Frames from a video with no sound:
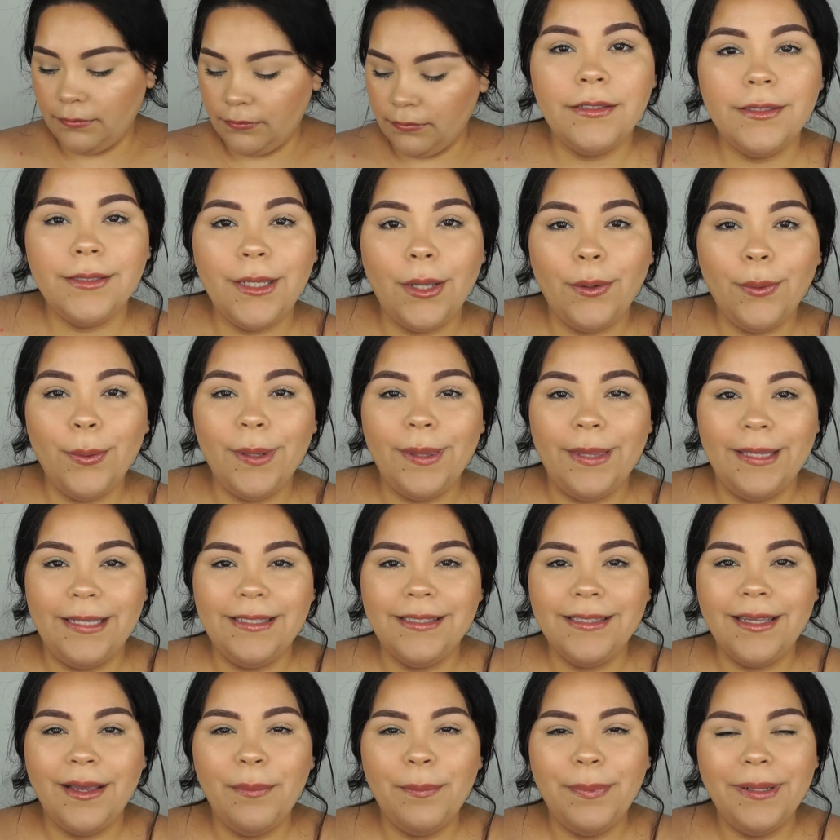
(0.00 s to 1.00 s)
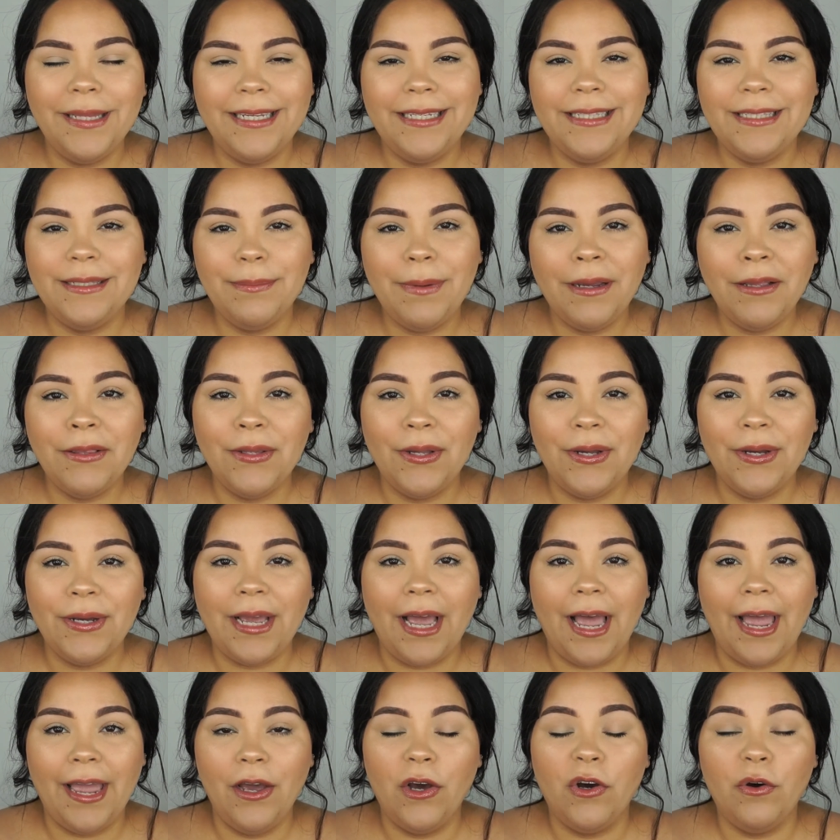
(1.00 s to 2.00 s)
So this completes my look.
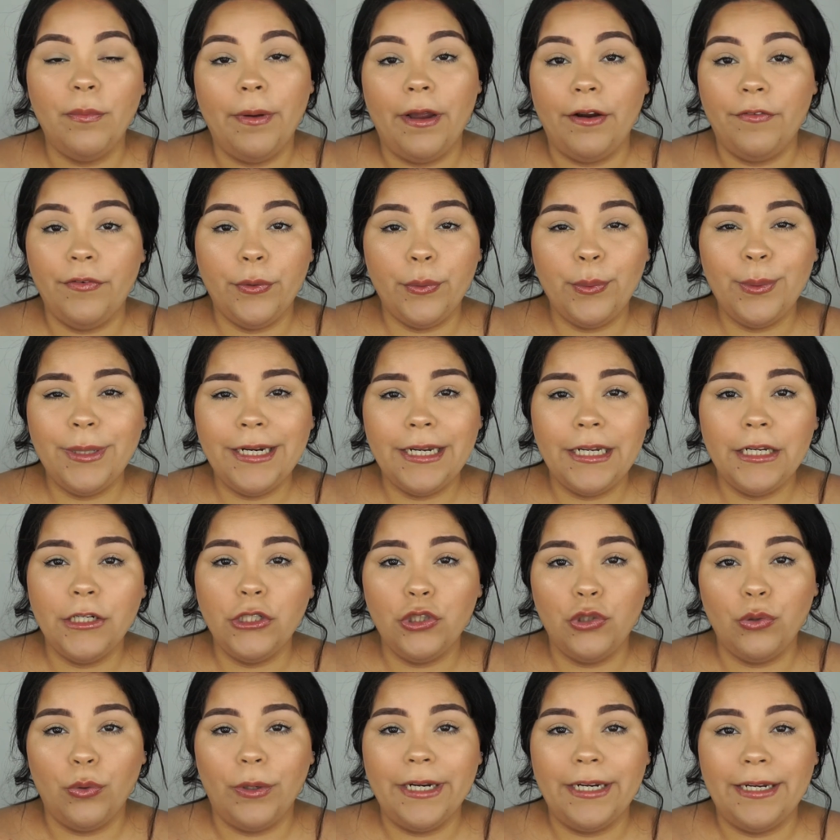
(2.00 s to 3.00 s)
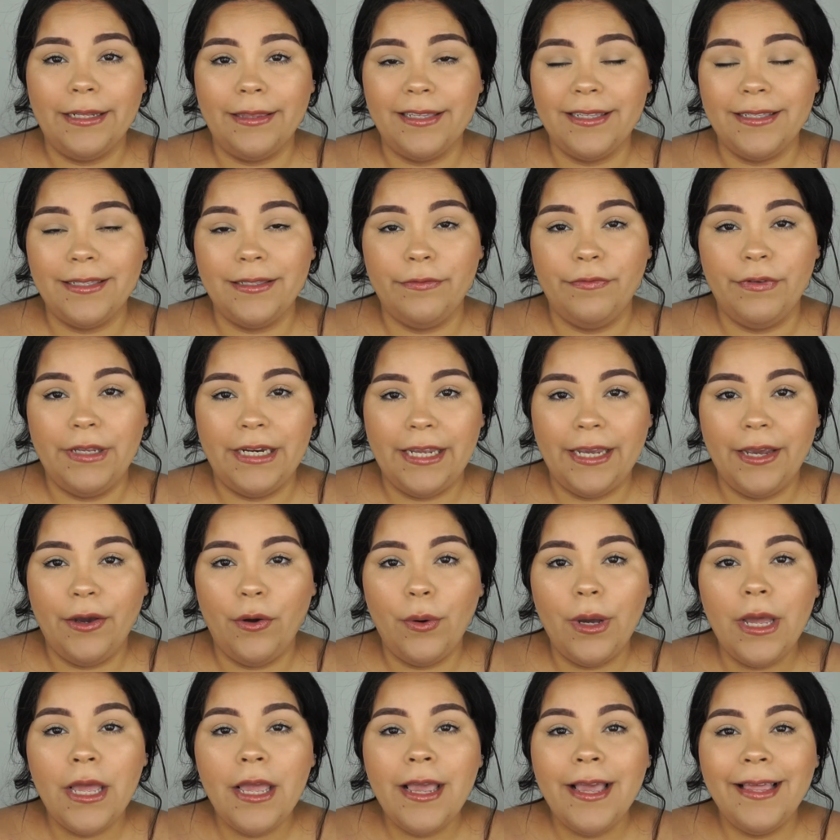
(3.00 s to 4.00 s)
I hope everyone enjoyed this
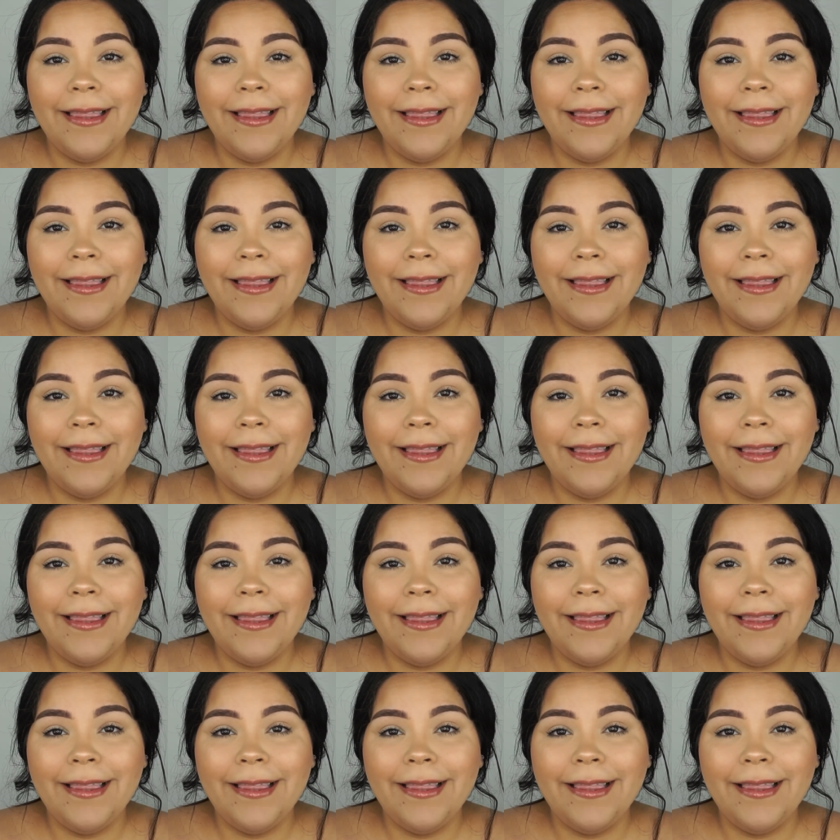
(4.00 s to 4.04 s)
video.